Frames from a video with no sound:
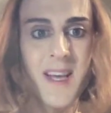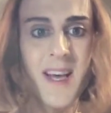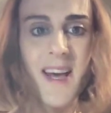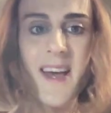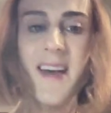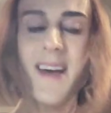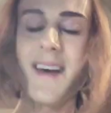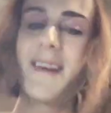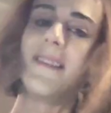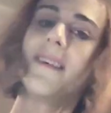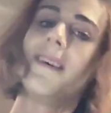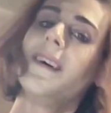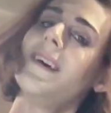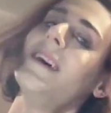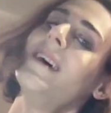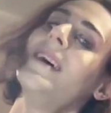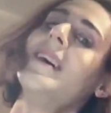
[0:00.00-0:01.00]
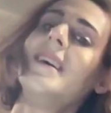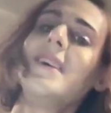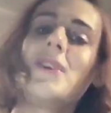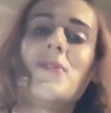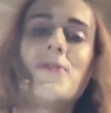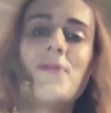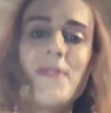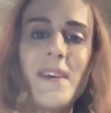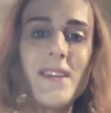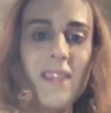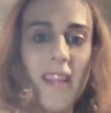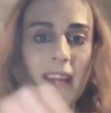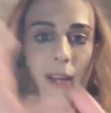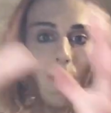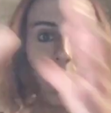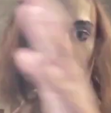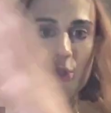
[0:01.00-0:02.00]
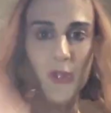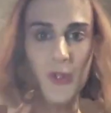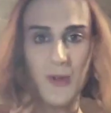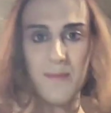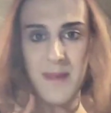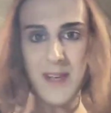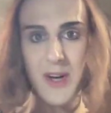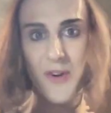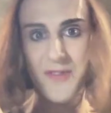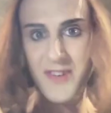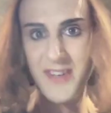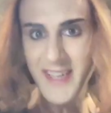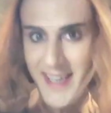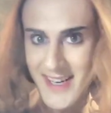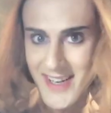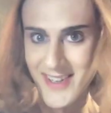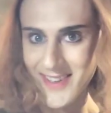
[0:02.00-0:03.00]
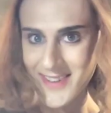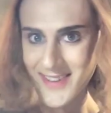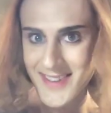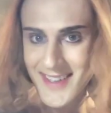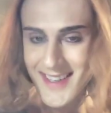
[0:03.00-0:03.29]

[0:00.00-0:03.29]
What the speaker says: and you feel like you should be over here.